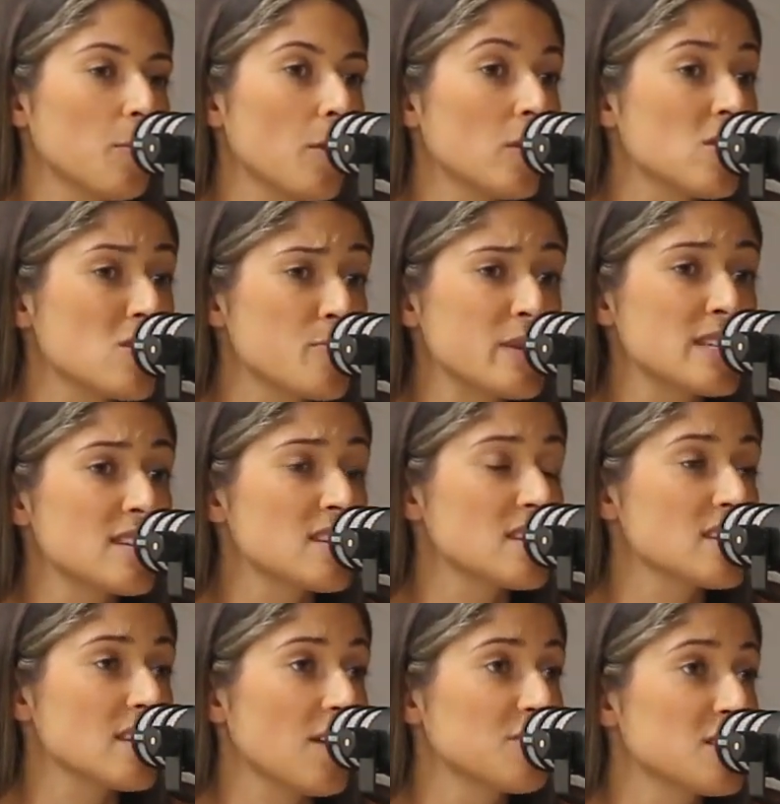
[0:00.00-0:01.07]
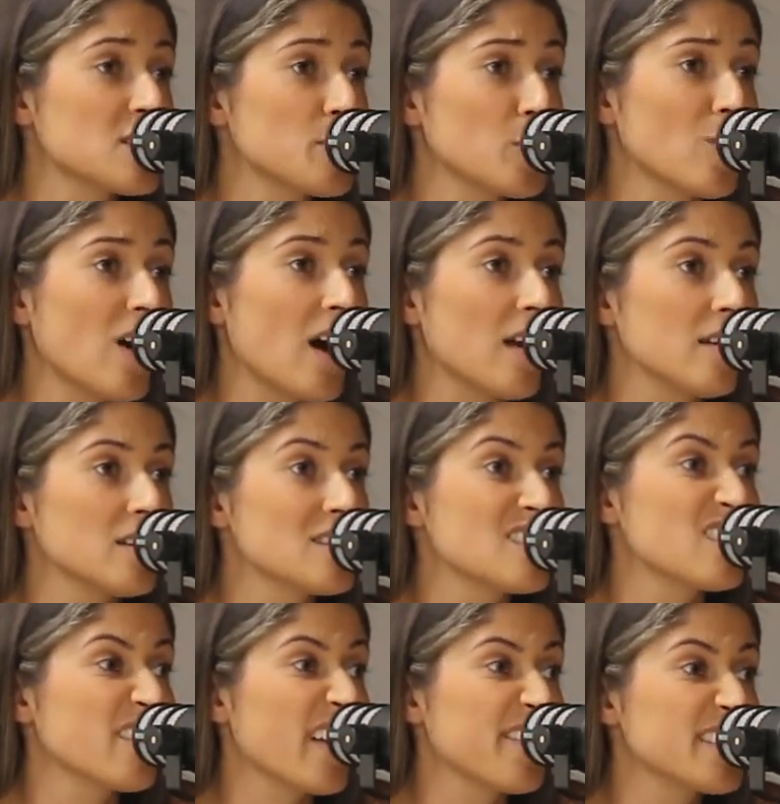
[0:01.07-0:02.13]
A lot of businesses love to support
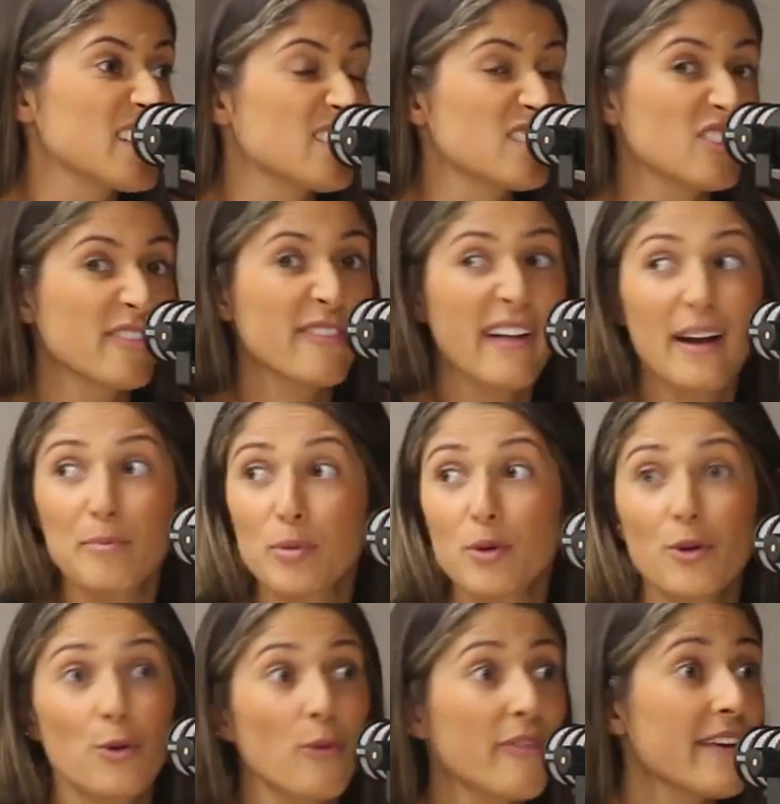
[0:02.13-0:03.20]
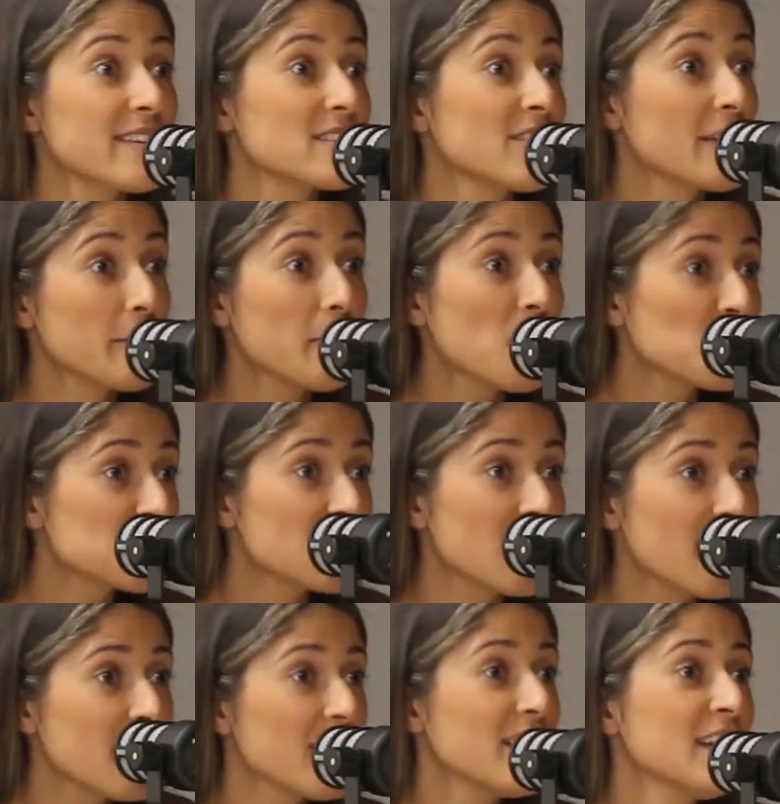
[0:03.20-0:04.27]
artists and love to sort of like put cool things on their wall.
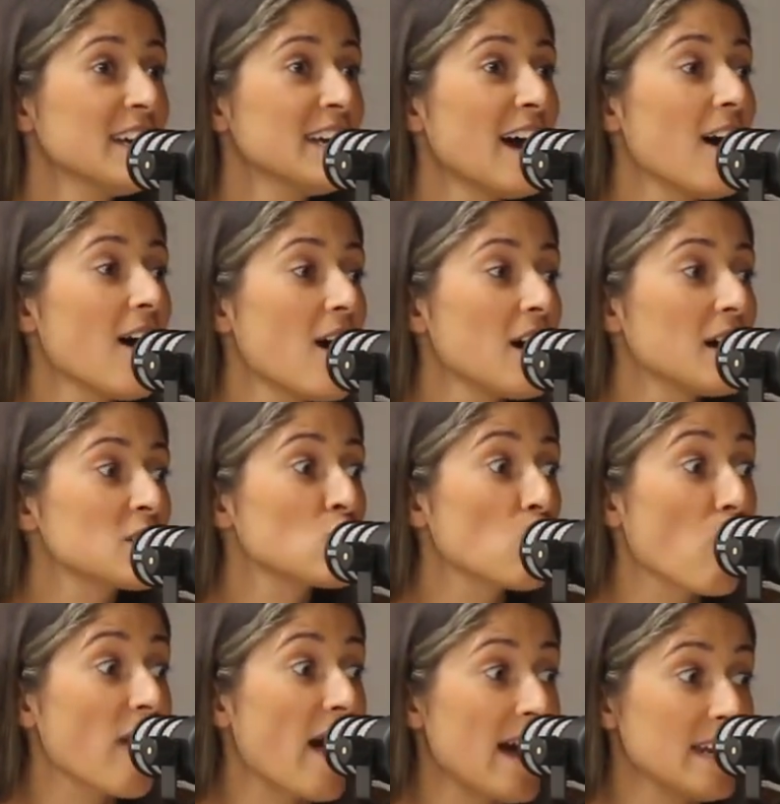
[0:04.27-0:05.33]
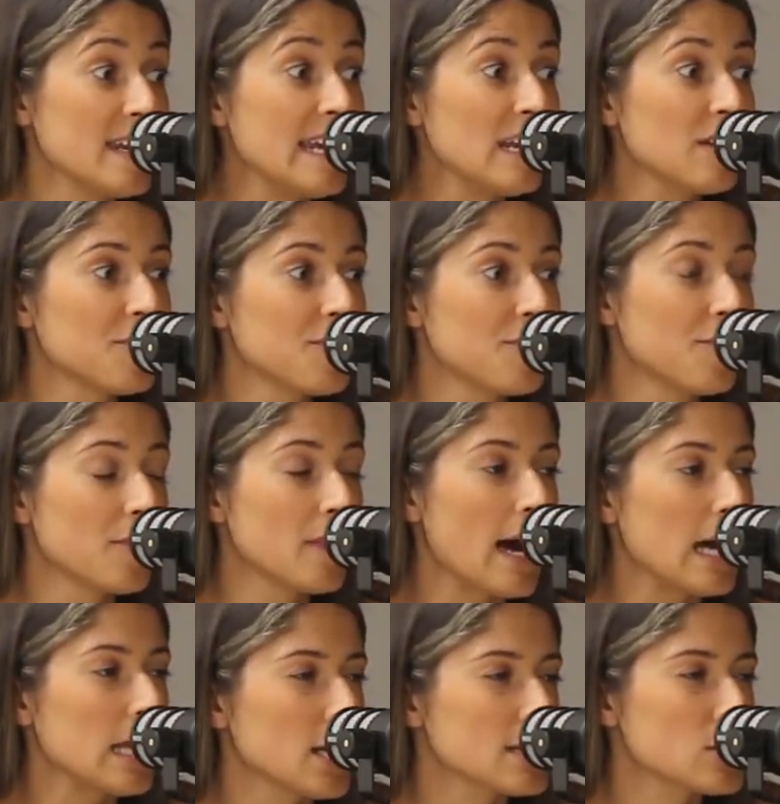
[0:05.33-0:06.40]
So I saw that need for
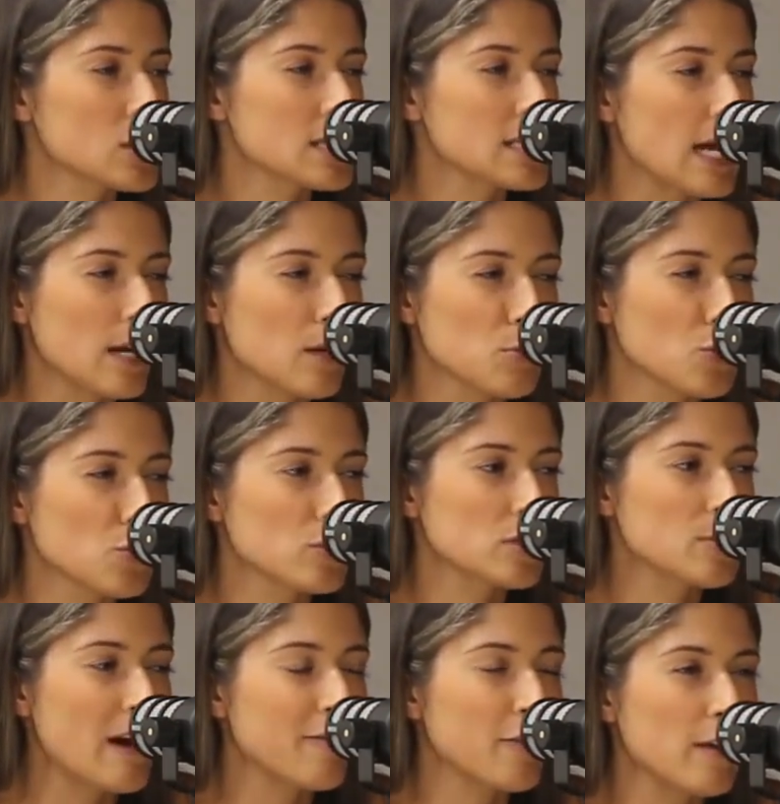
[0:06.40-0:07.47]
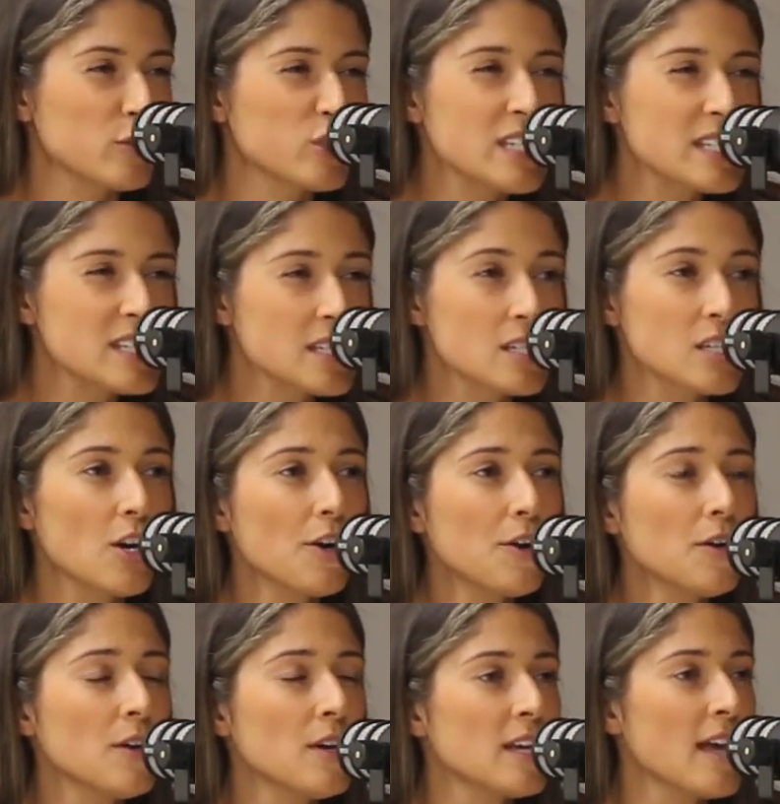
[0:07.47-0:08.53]
that, and I sort of started murals about 5 or 6 years
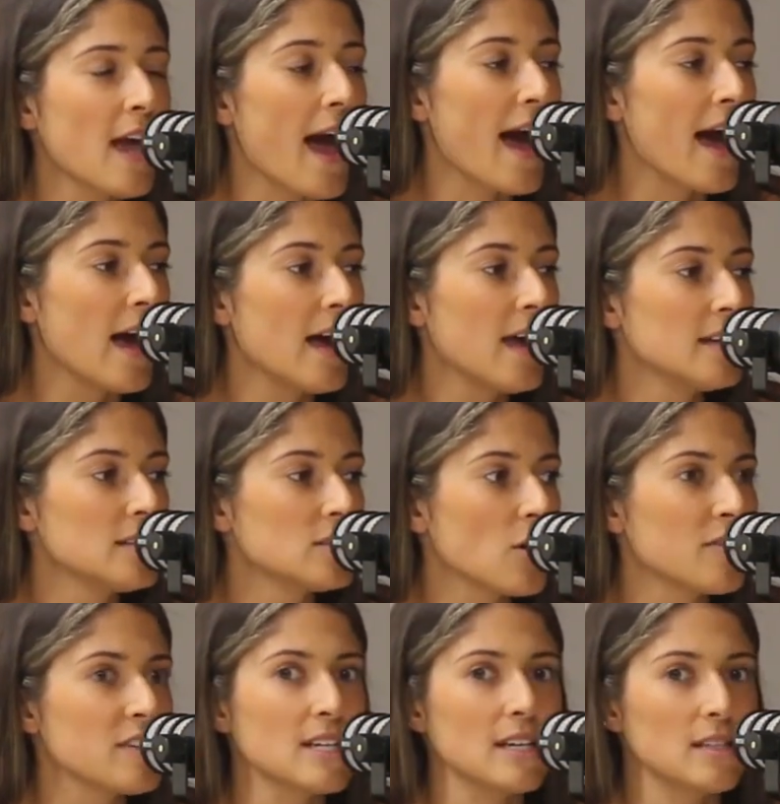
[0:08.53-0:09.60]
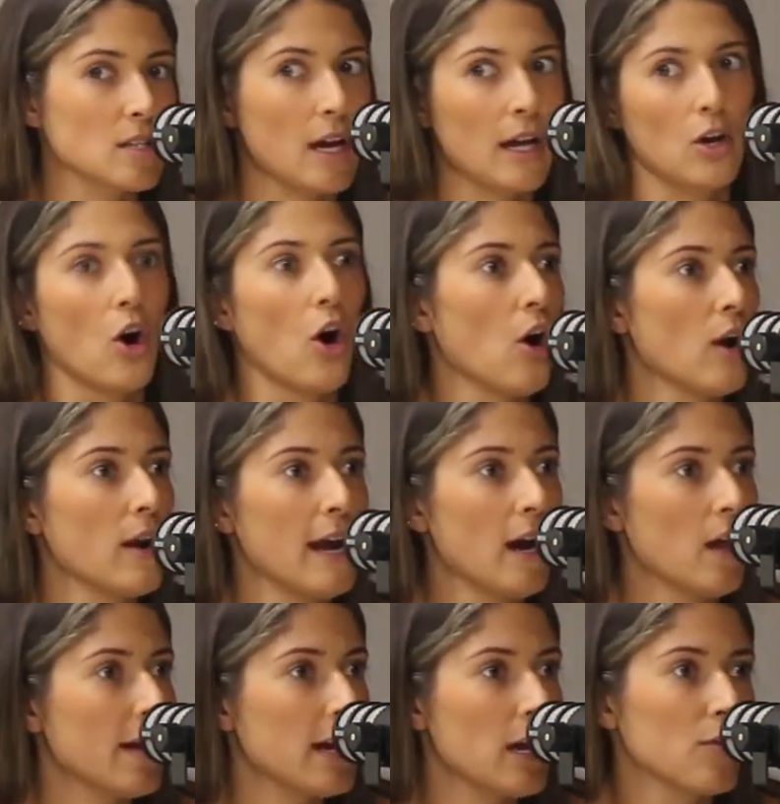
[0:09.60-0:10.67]
ago. And obviously it's like hot
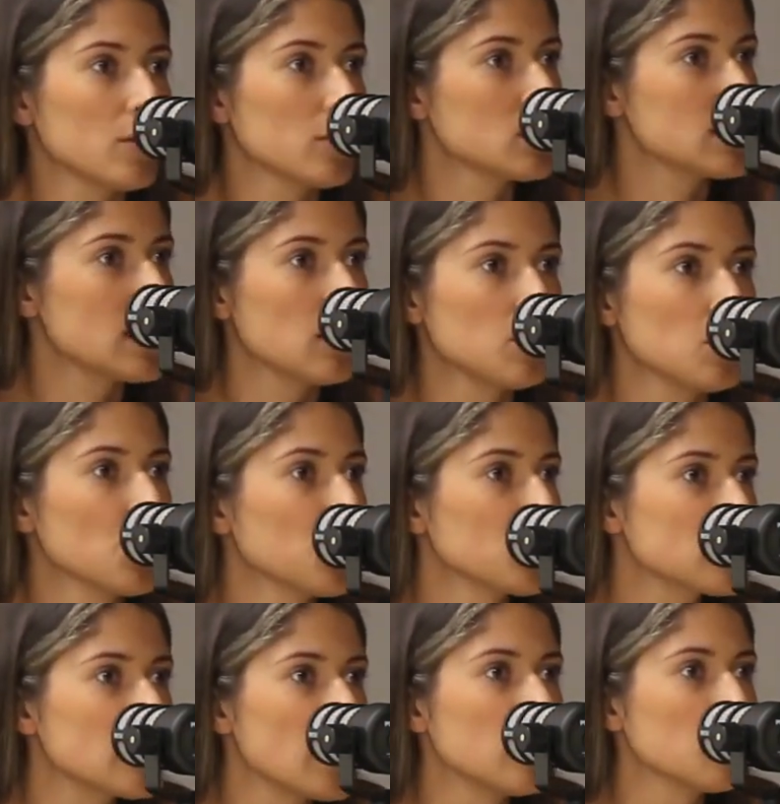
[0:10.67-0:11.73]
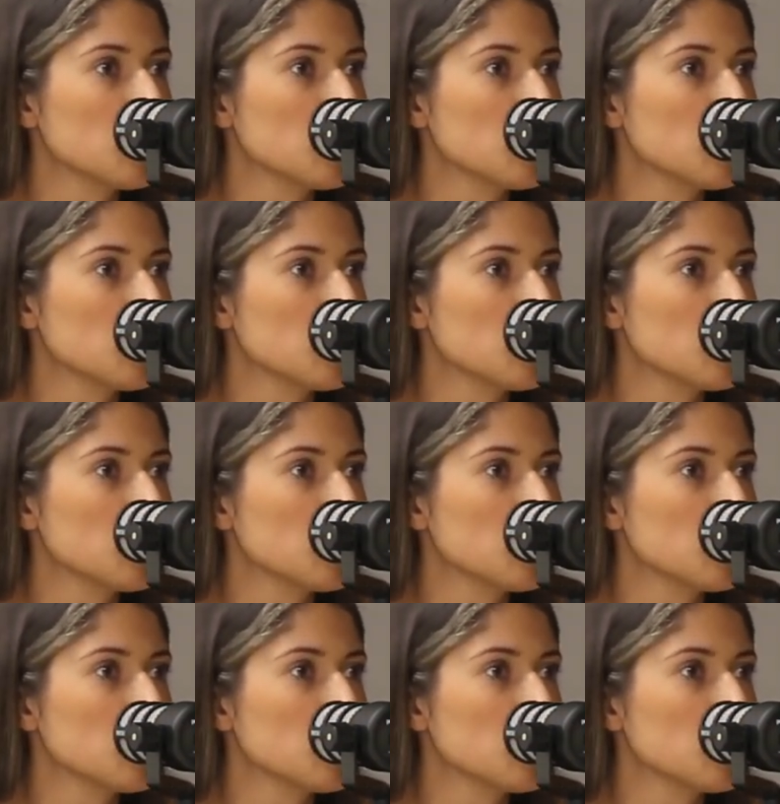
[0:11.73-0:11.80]
now, like everyone's getting murals done